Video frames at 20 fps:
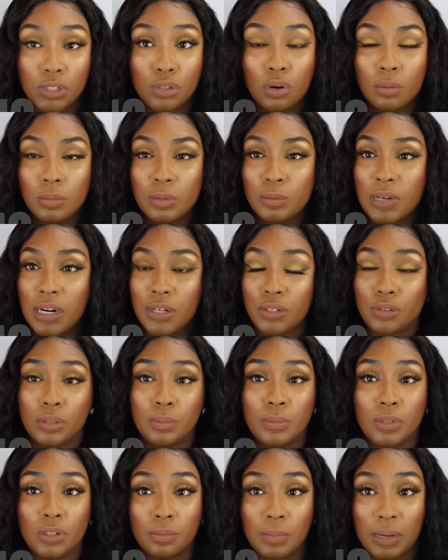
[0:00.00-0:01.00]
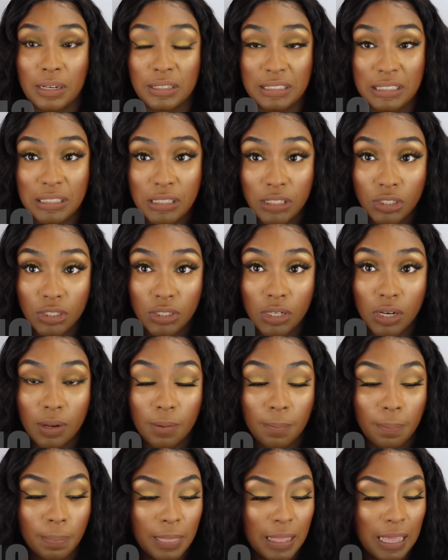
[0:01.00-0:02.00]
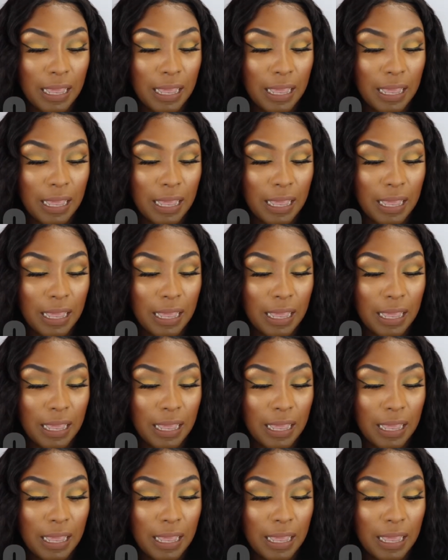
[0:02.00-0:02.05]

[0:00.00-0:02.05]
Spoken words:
Normally when I do the Milk of Magnesia,